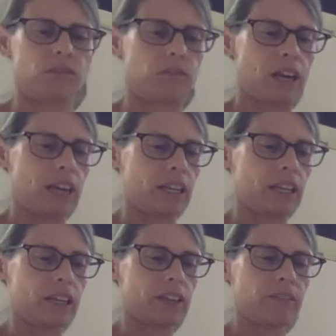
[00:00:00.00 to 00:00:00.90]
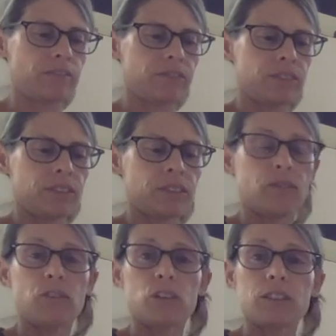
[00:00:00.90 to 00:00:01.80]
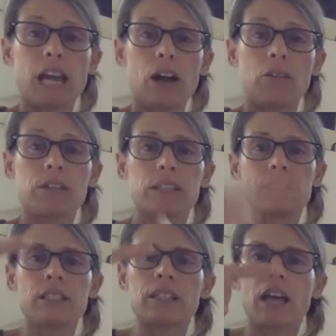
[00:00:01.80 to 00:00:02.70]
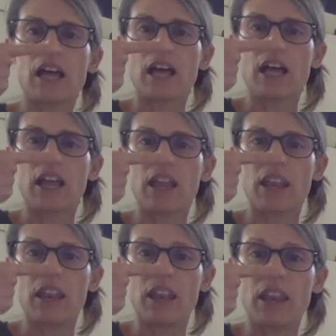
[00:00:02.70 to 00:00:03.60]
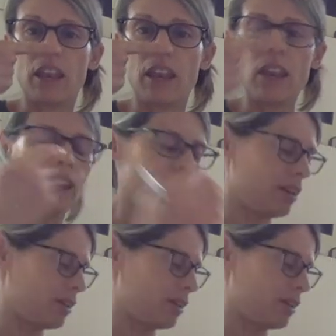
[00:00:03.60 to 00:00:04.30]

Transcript: Ready? The first sound is n.